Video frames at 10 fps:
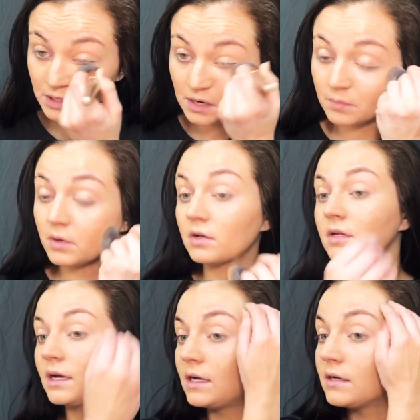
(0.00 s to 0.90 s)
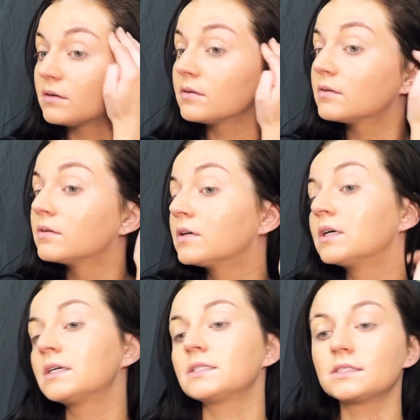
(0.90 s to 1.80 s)
I'm not like
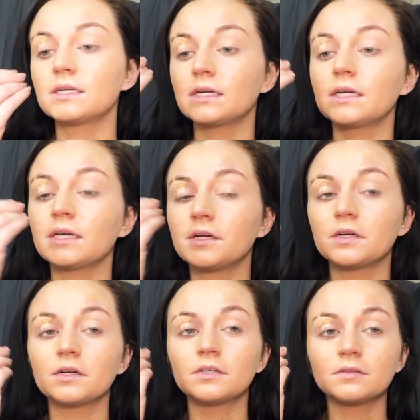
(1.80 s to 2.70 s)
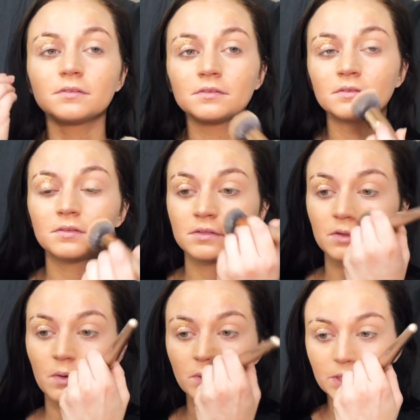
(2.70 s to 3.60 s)
sitting here the
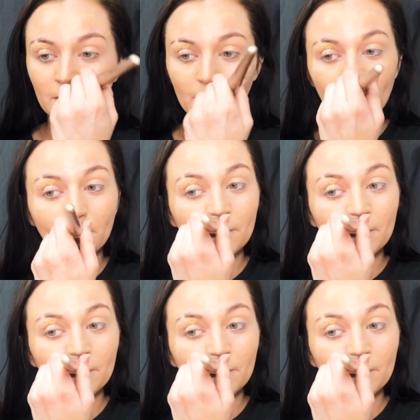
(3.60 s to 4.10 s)
whole time.